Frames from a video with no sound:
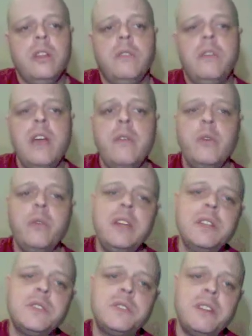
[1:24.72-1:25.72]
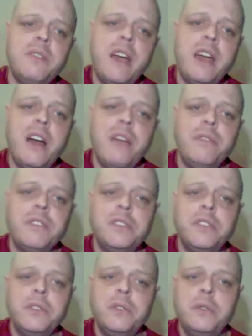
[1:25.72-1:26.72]
You ever reconsider my offer
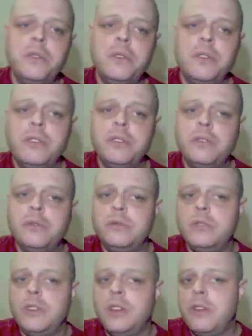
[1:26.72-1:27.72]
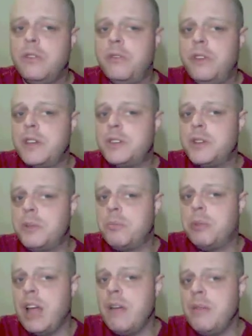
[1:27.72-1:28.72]
to fix your
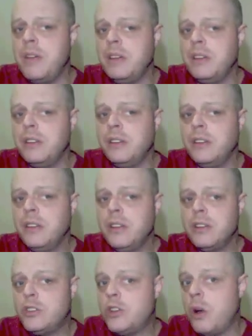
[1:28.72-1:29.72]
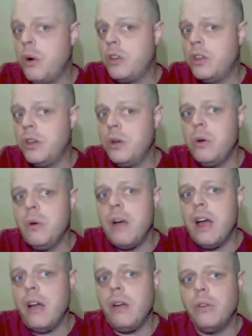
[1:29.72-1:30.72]
plumbing? choke you
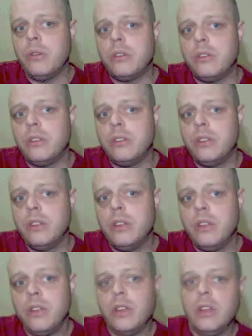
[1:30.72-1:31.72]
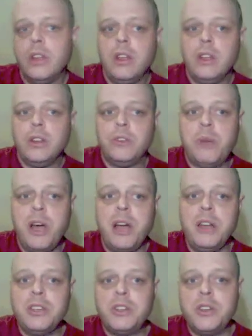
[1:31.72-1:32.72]
out.
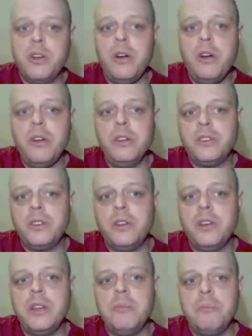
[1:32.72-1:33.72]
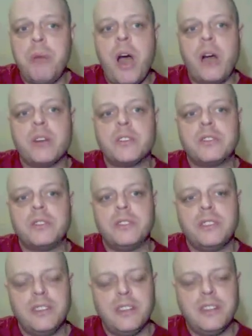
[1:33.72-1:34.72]
Punish your dirty box.
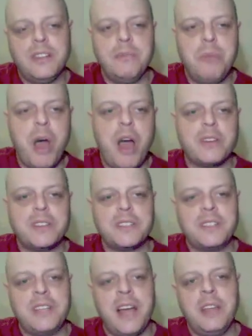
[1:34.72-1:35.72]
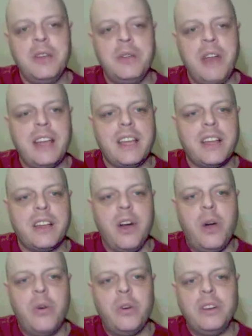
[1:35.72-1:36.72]
Box got you like a goat.